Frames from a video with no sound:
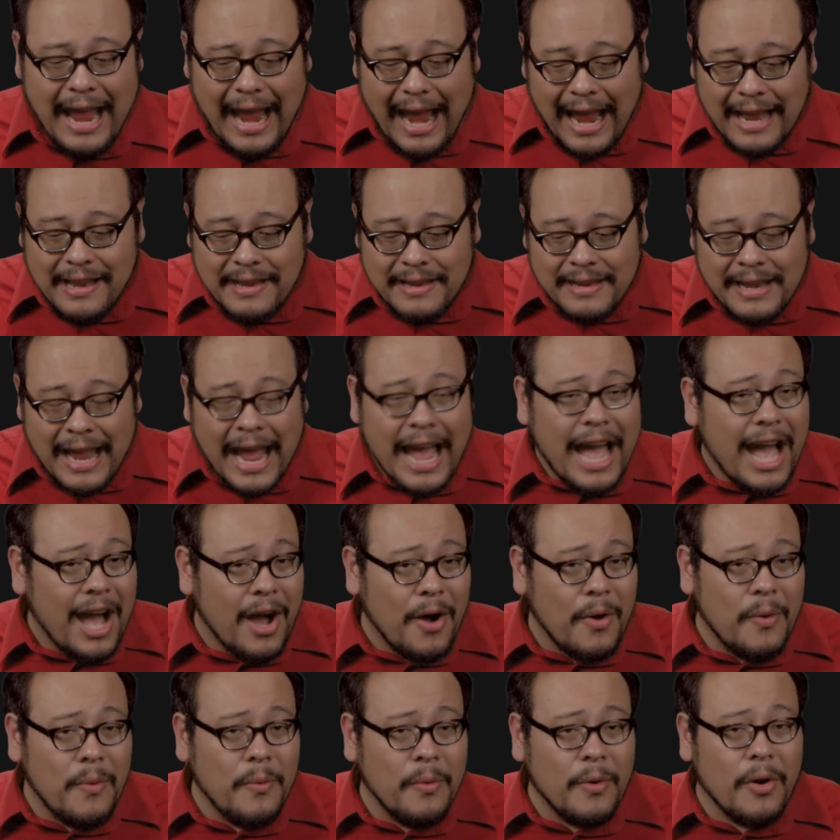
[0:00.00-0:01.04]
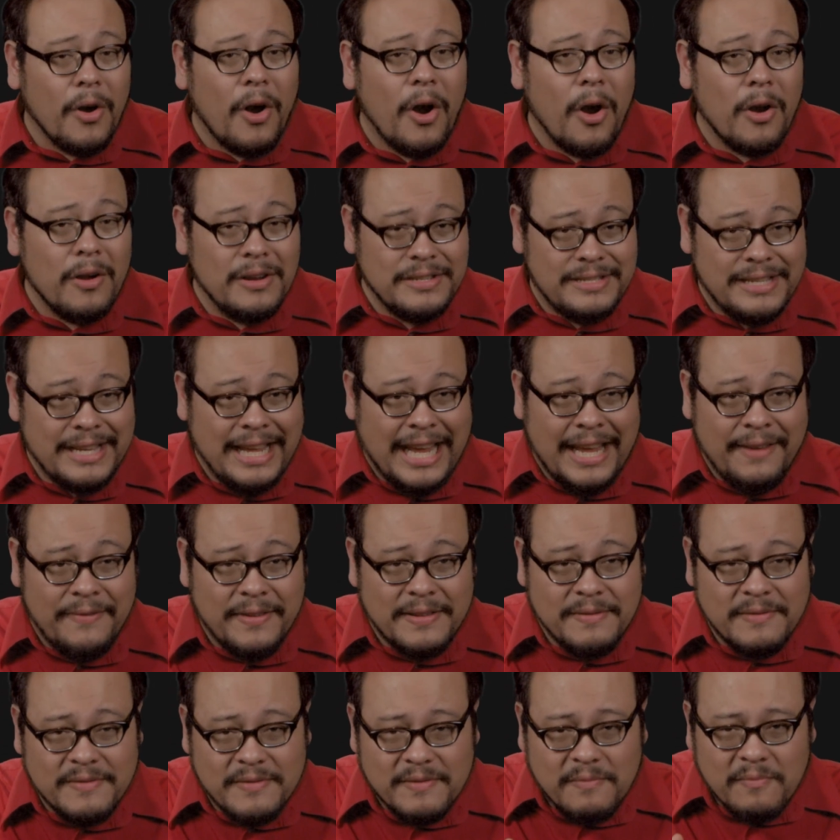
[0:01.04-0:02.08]
And now we're harnessing
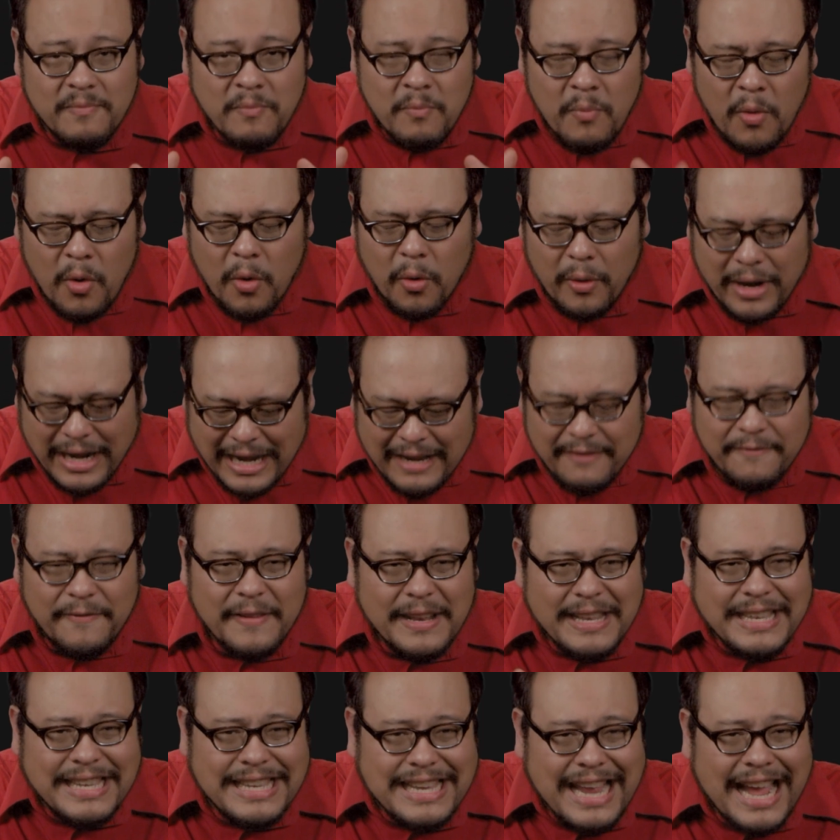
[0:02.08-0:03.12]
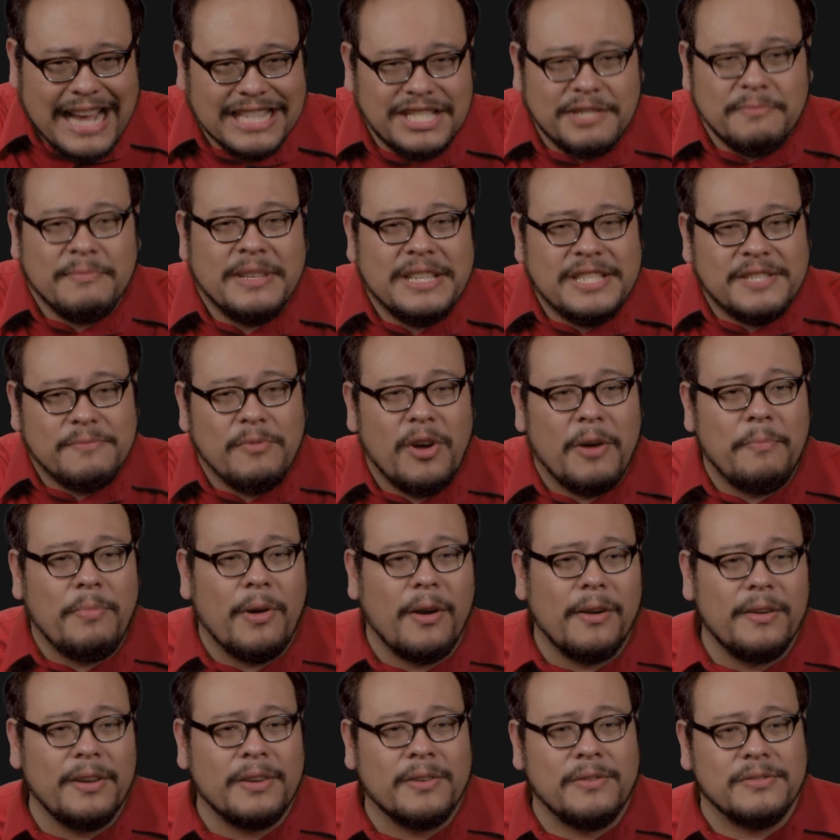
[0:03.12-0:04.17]
even more infinitesimally small
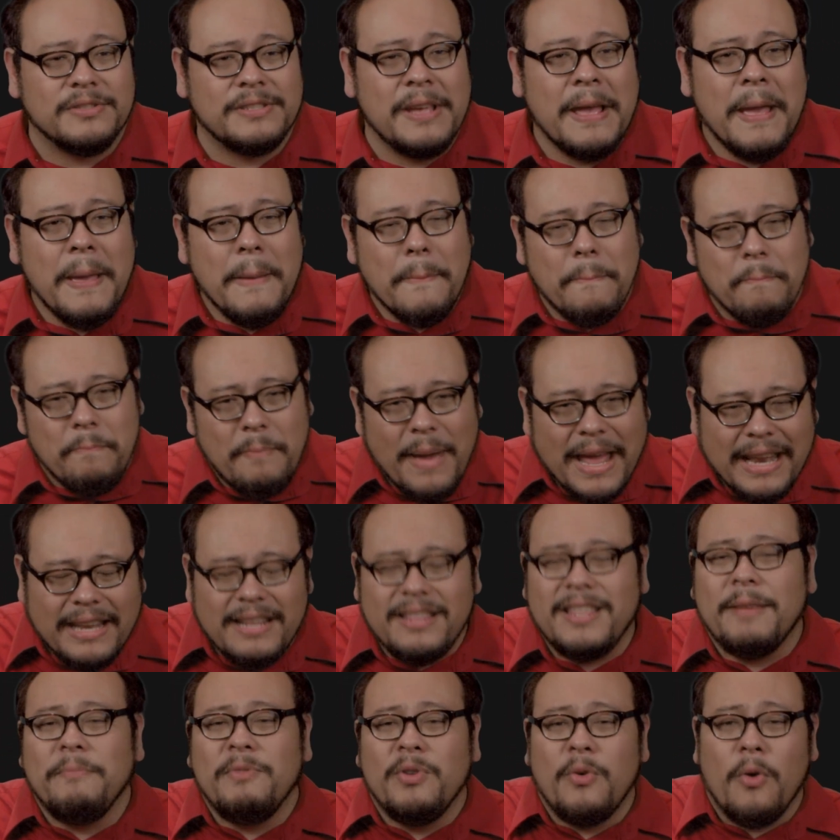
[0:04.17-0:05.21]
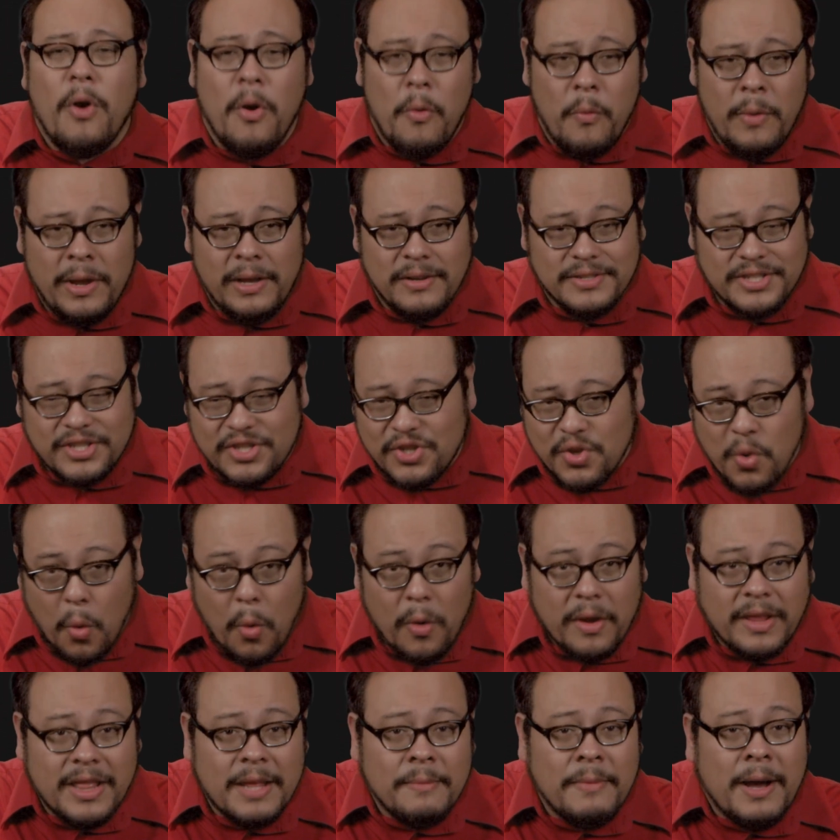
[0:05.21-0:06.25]
particles, bending them to our will,
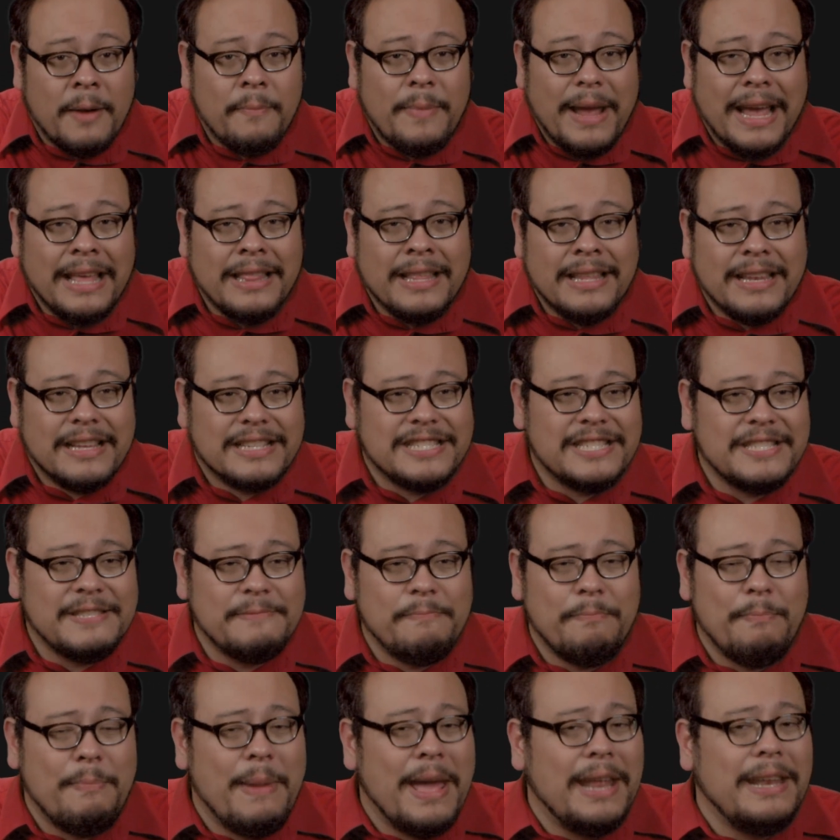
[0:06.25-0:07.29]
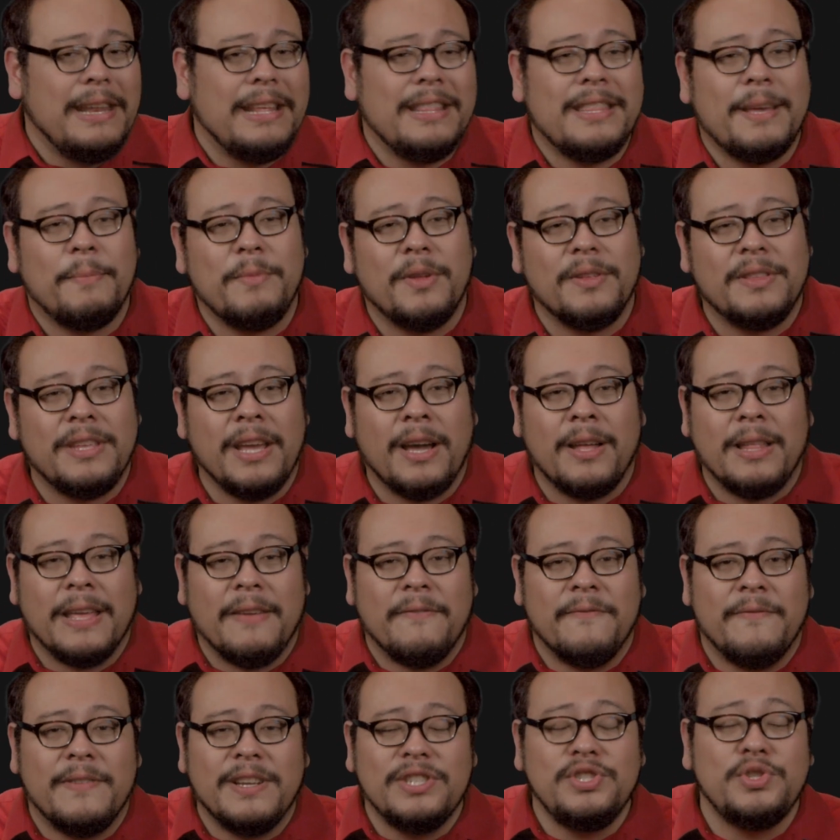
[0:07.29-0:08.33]
storing them up, and then expending them to tell
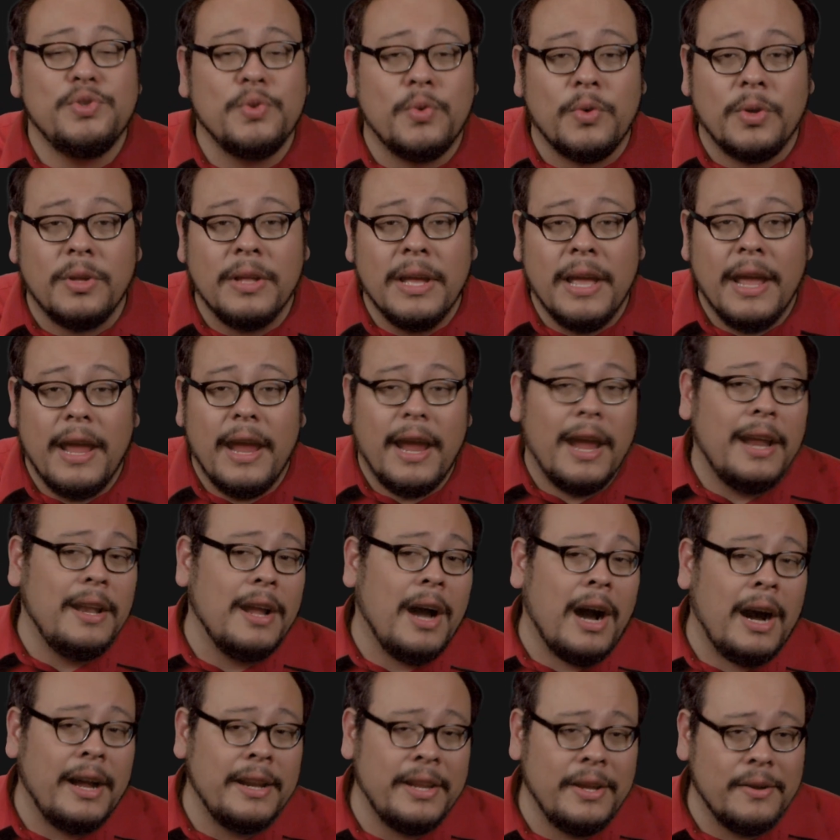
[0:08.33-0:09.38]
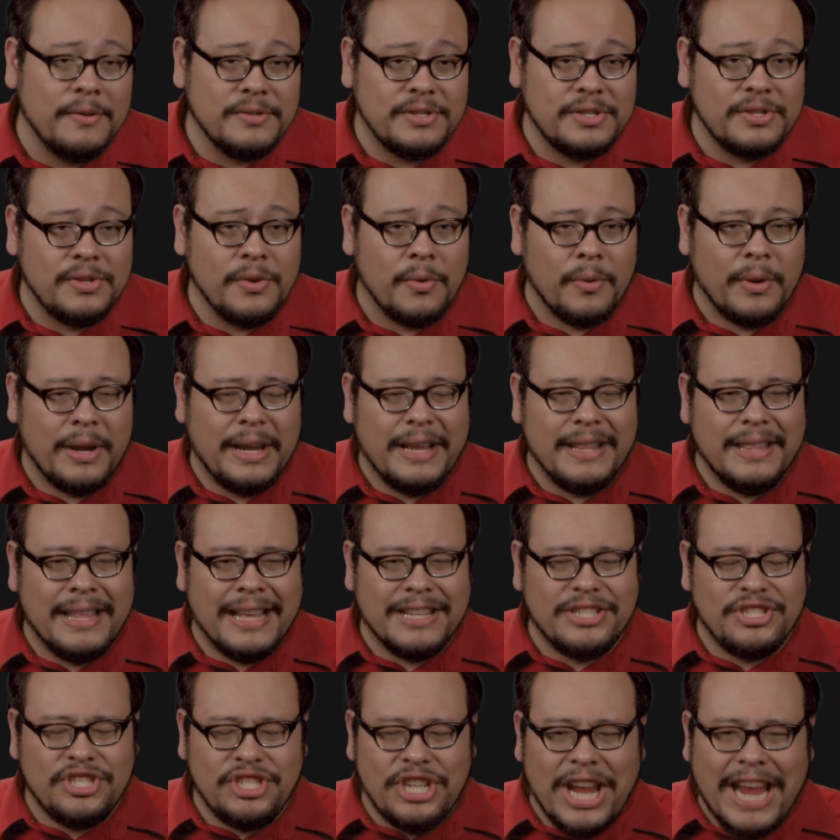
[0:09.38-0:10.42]
a visual and audio story
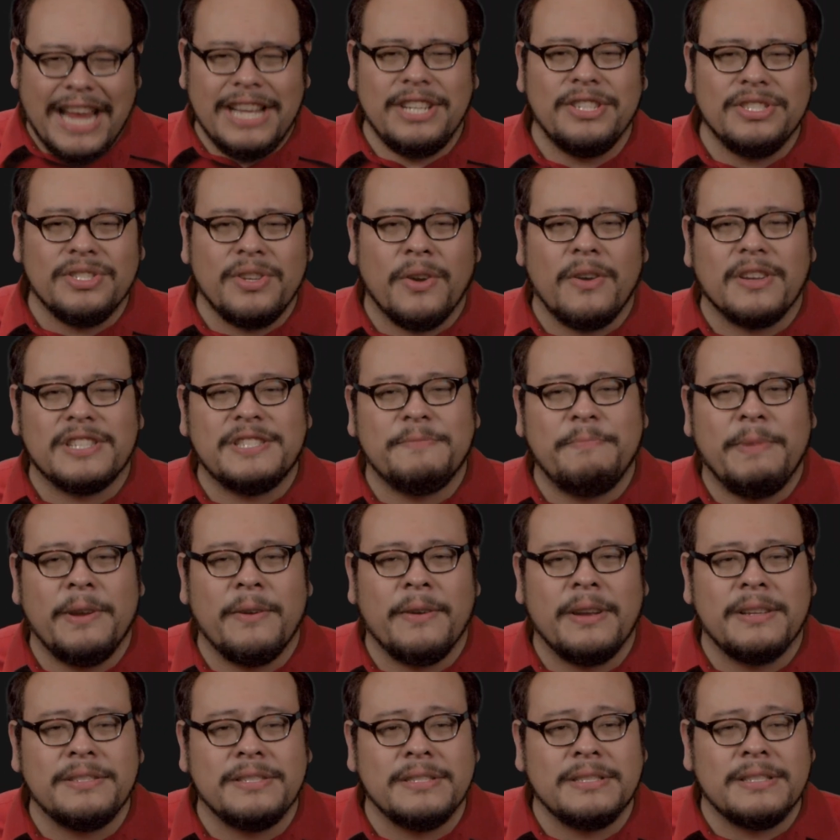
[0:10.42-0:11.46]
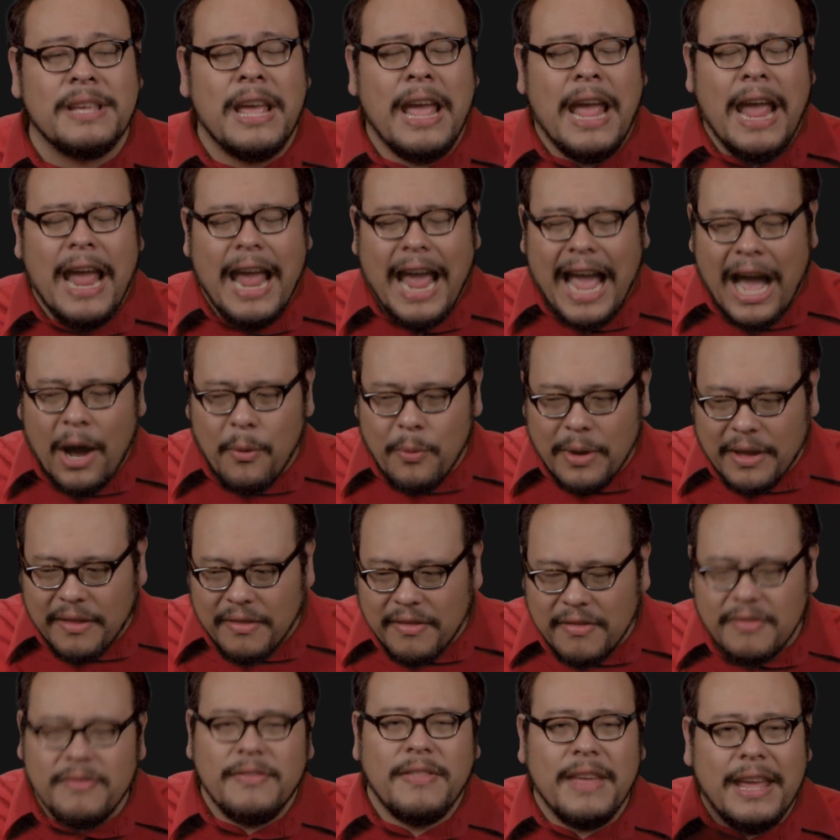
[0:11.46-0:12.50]
that changes our experiences, how we
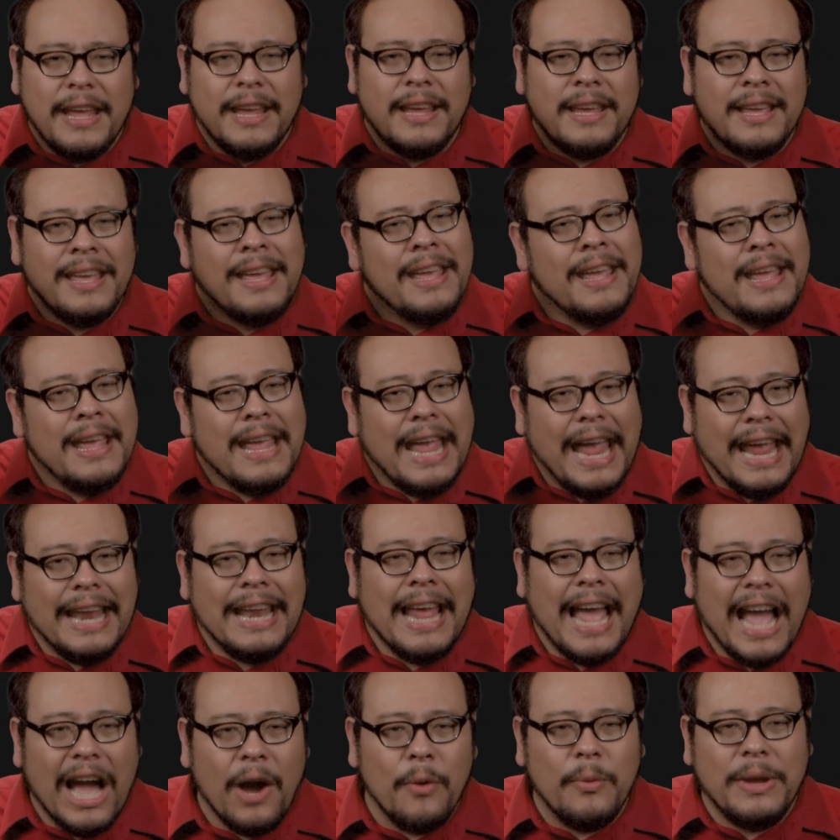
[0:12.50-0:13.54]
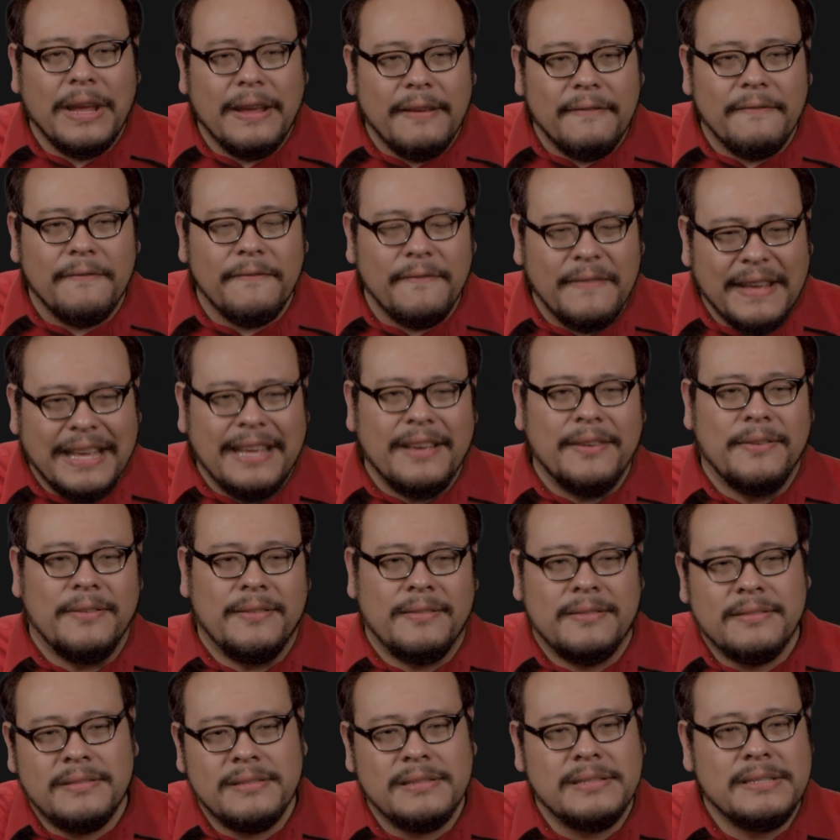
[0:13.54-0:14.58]
think, and how we
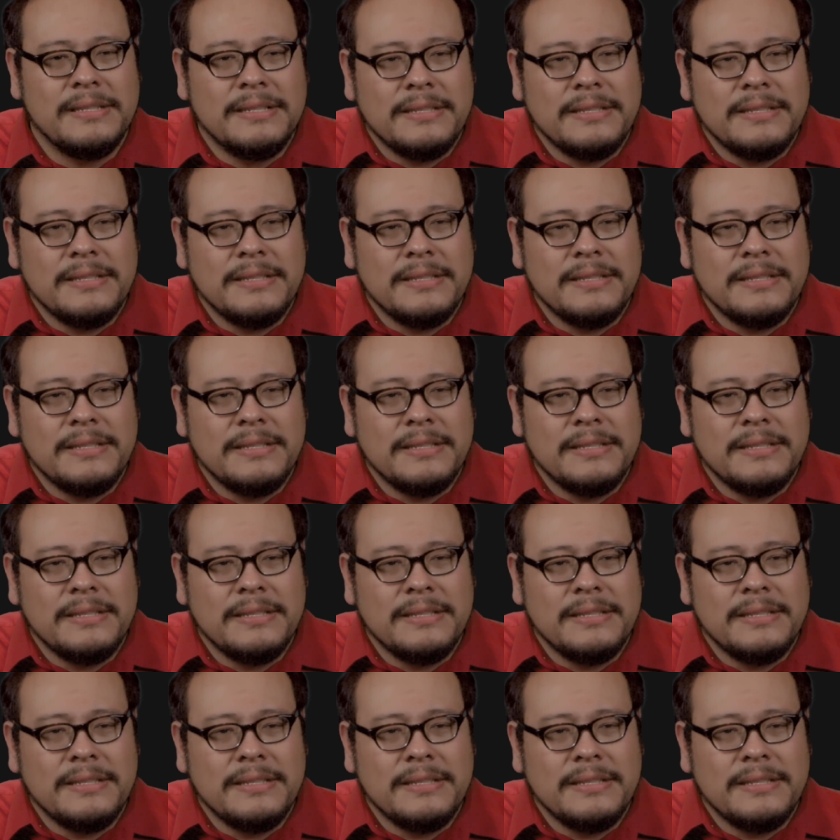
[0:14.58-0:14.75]
feel.